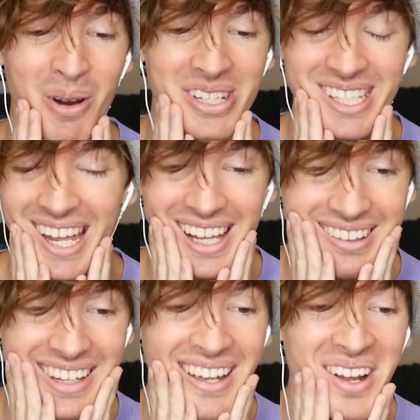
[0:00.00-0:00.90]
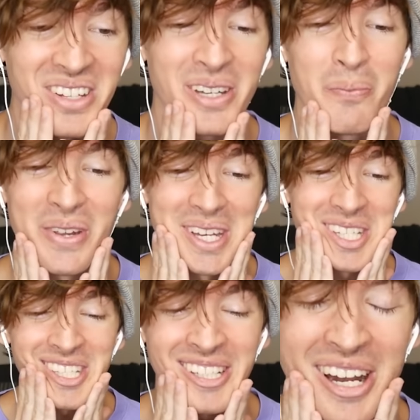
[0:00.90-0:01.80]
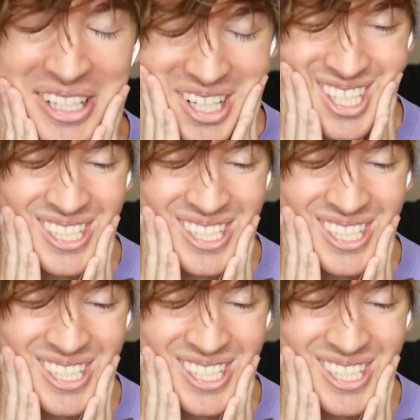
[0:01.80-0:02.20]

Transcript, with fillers: most likely to be such a